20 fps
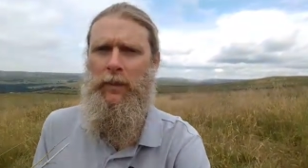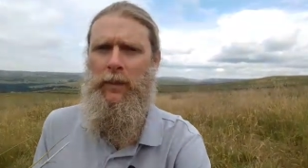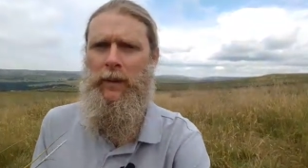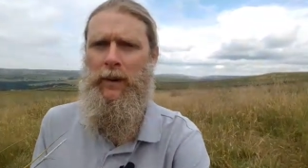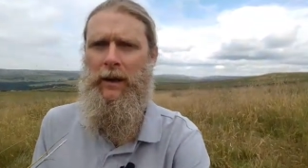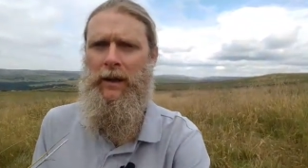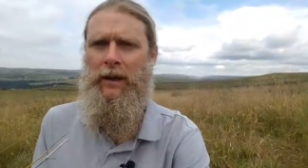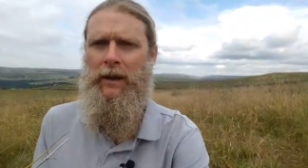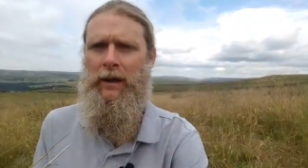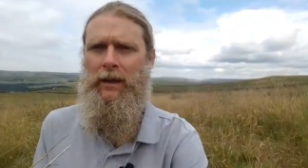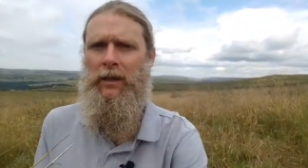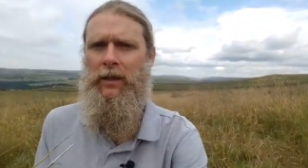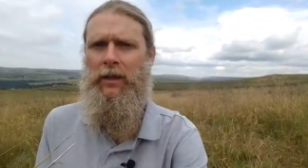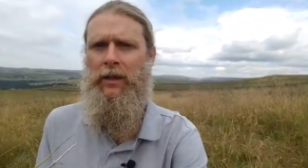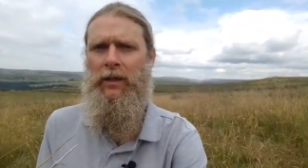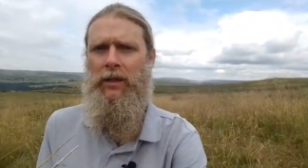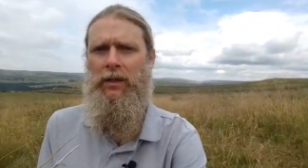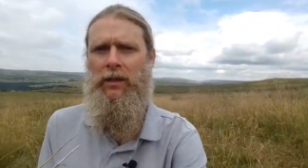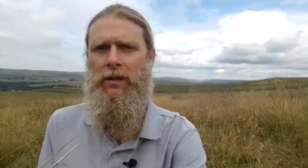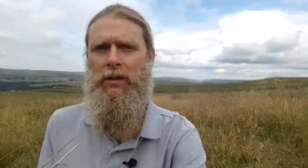but I
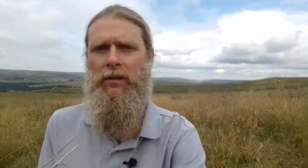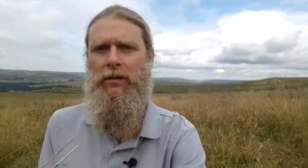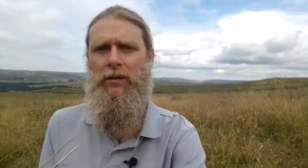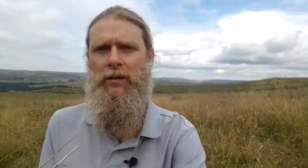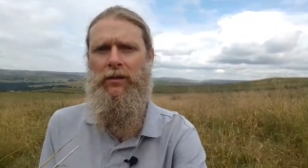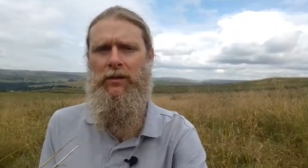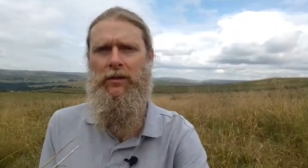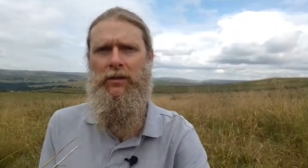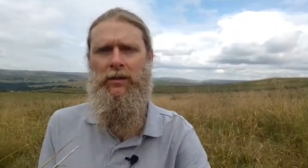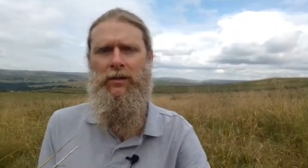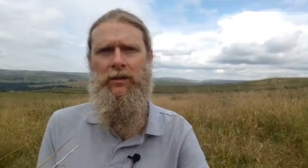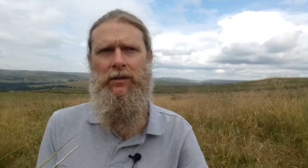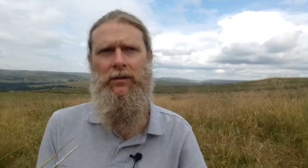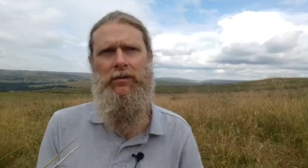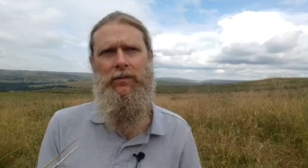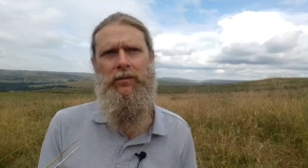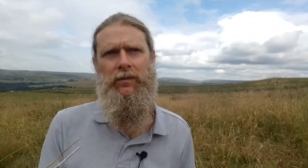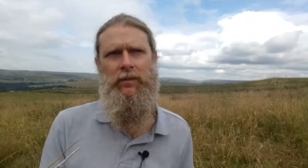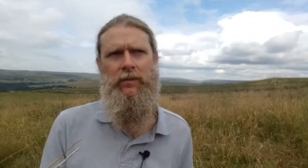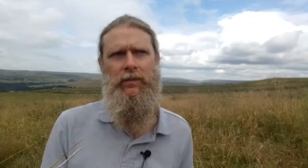just,
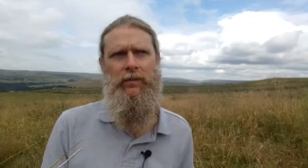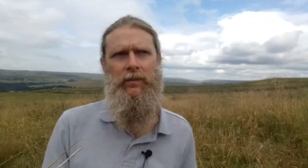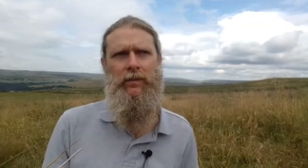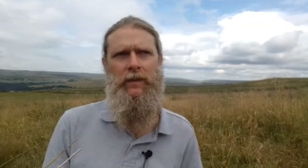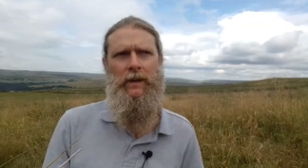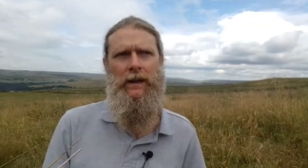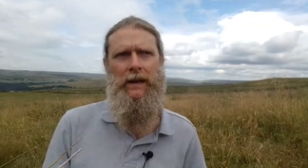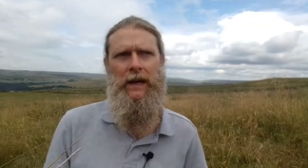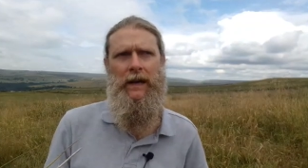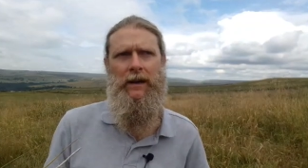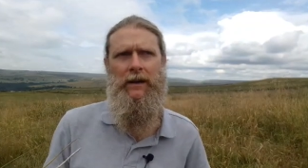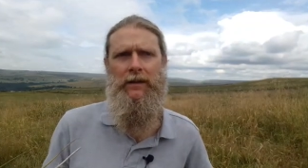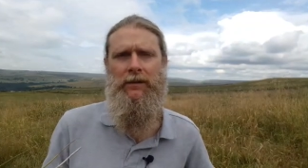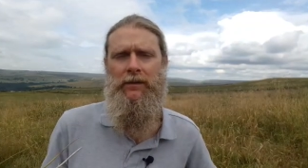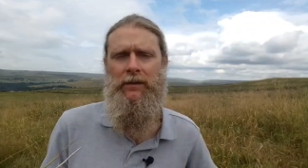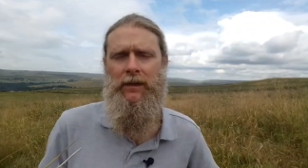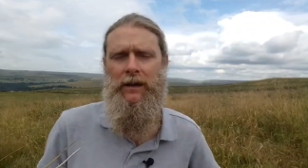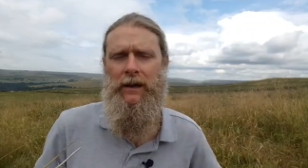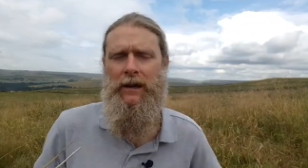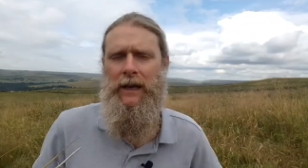yeah,
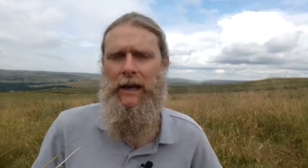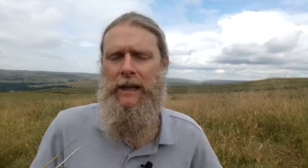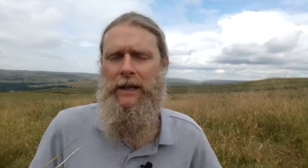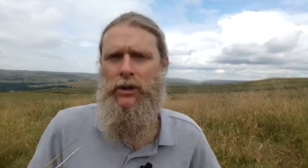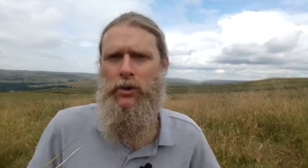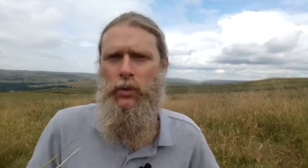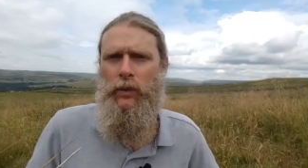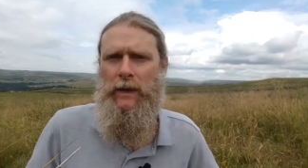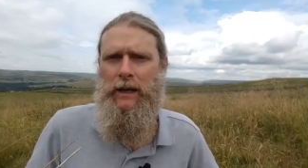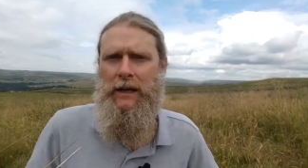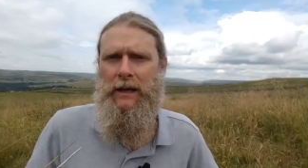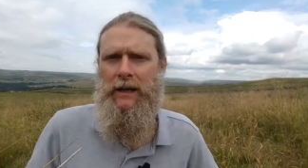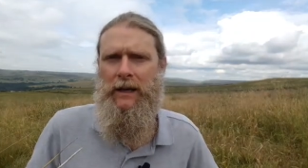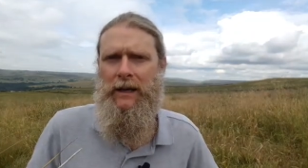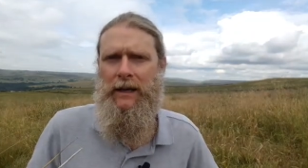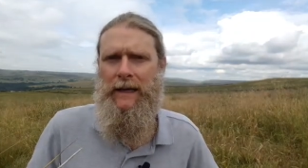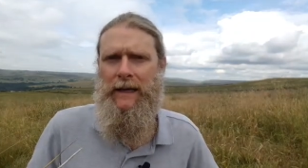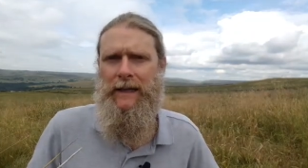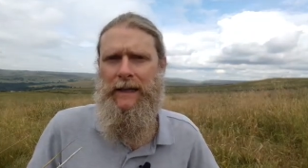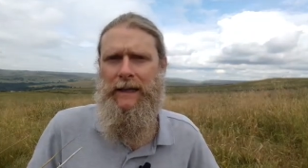each week
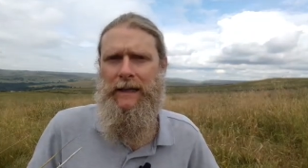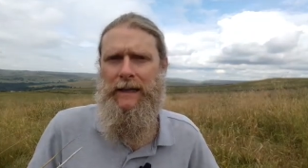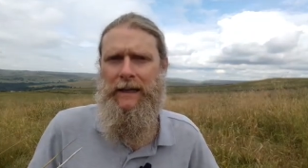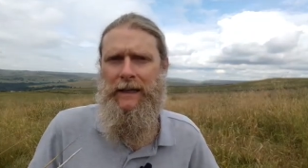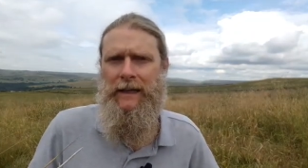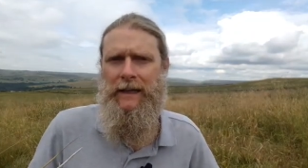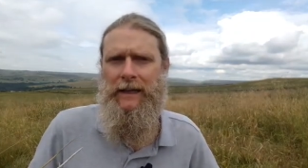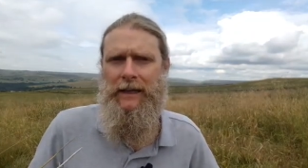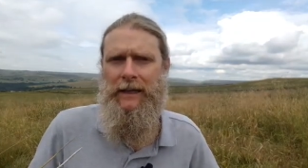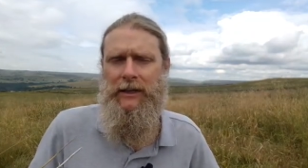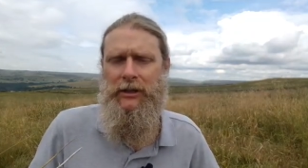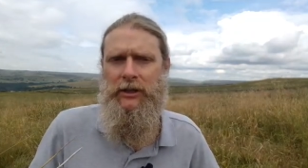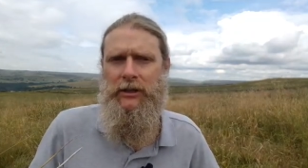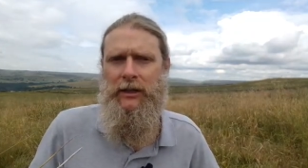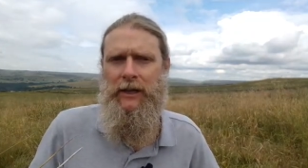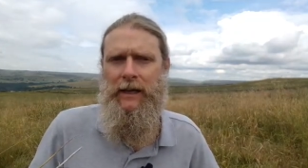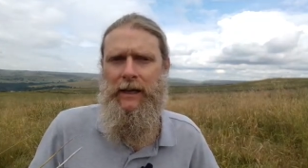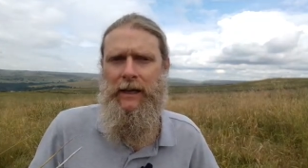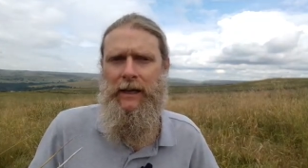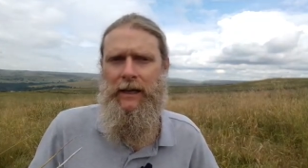I, I
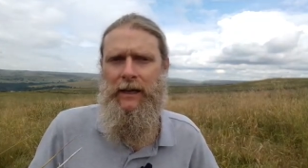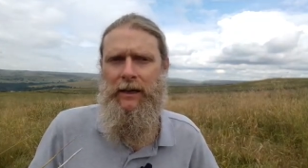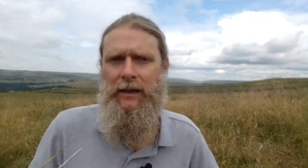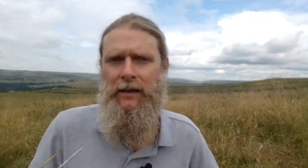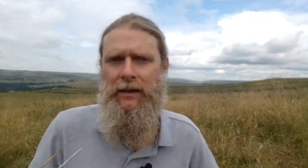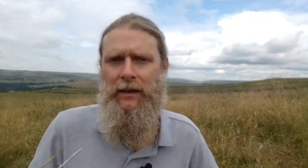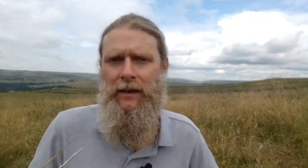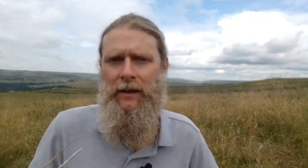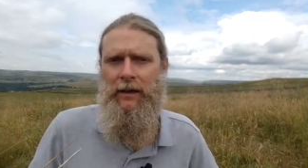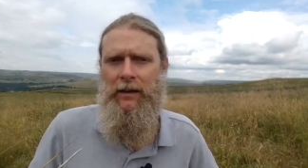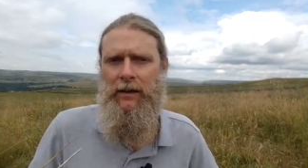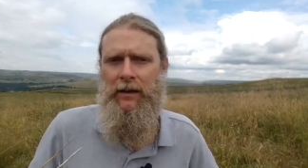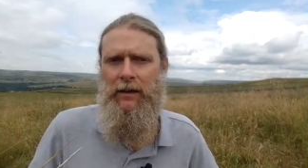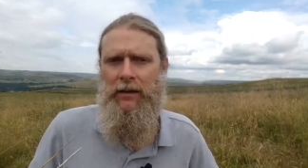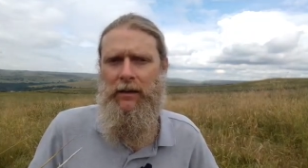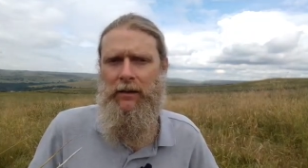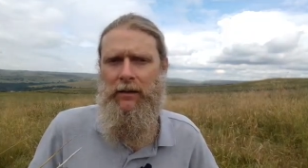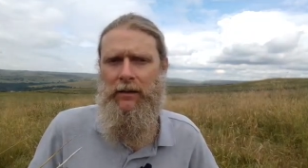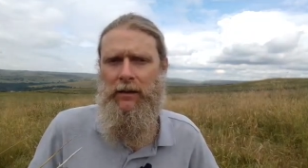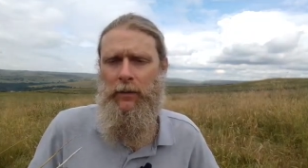share
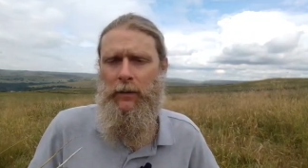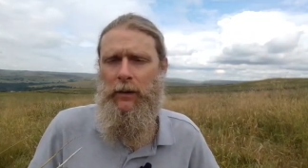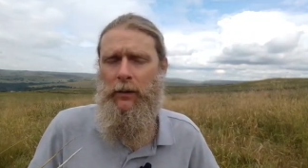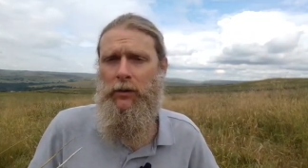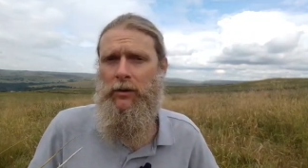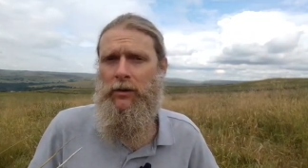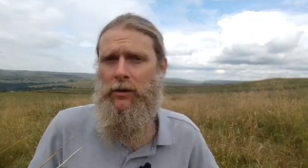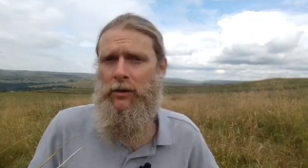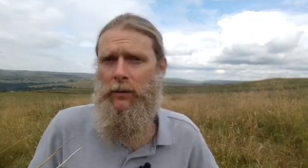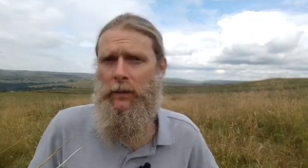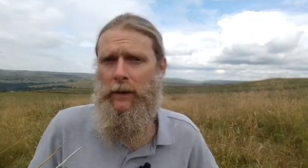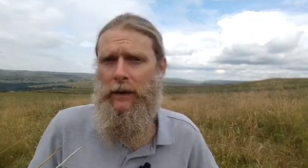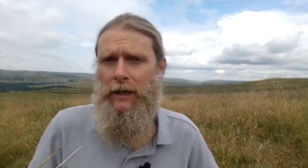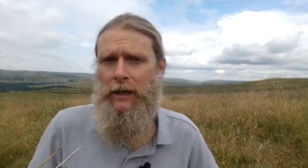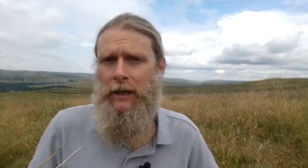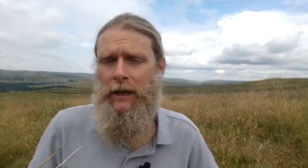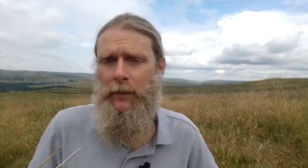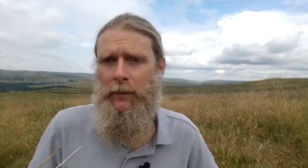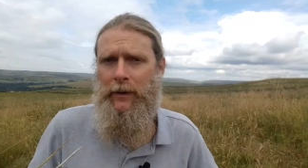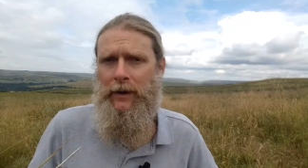something which has
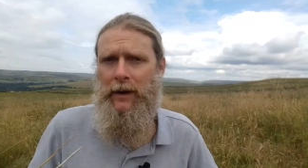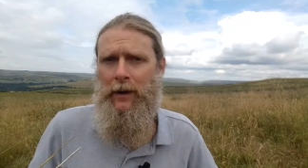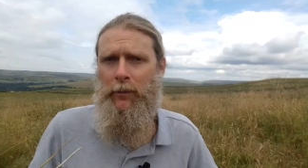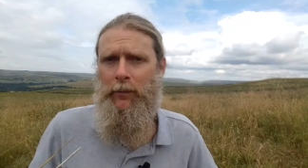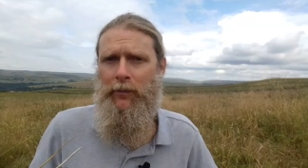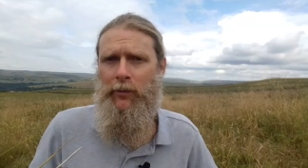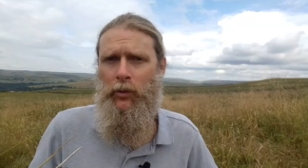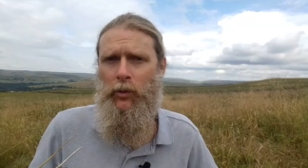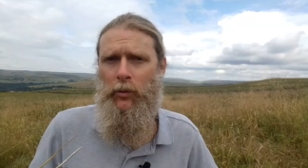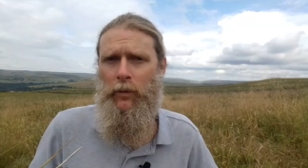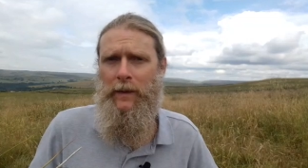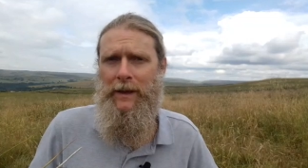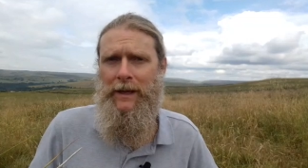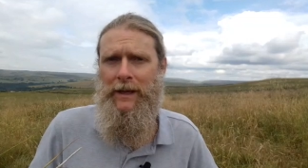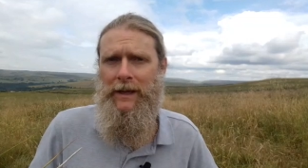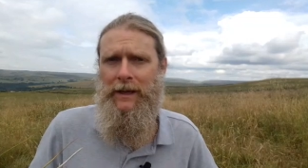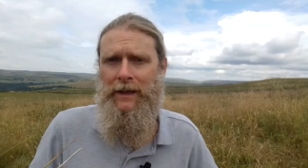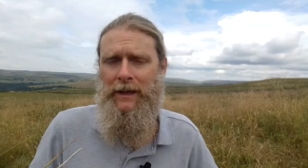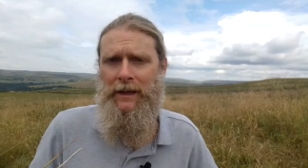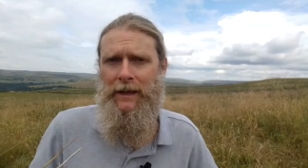been coming up for
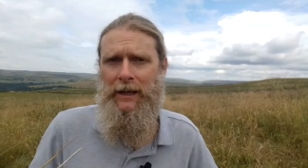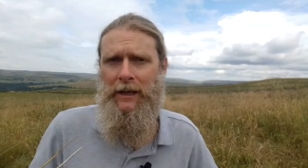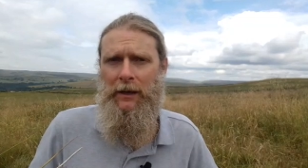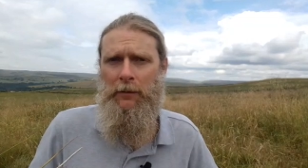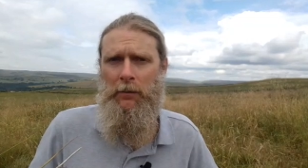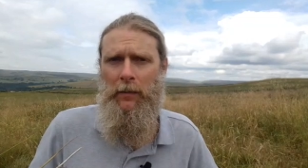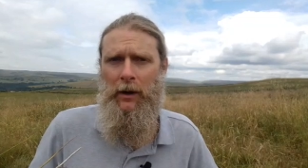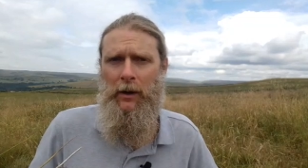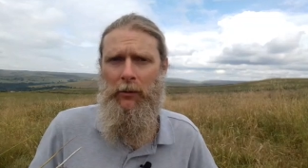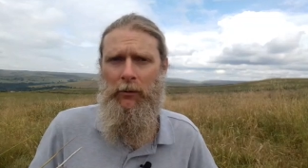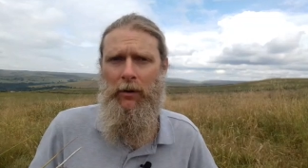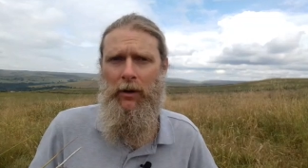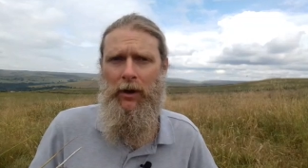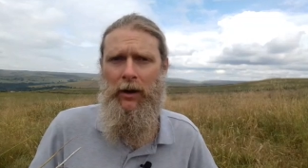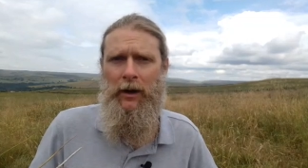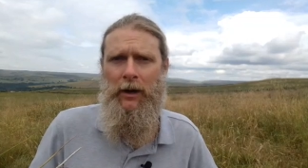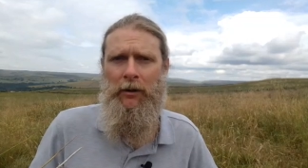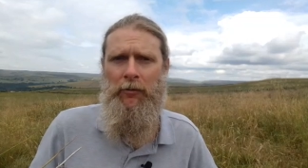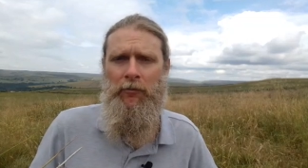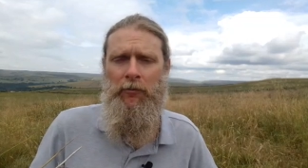me in my own
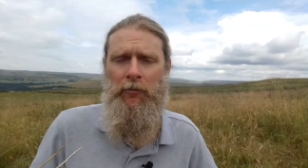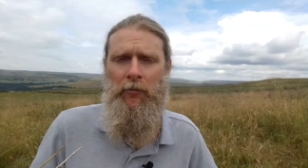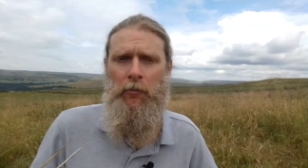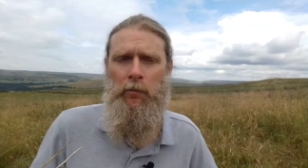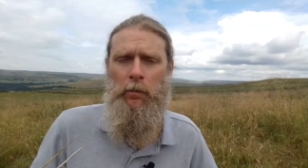life,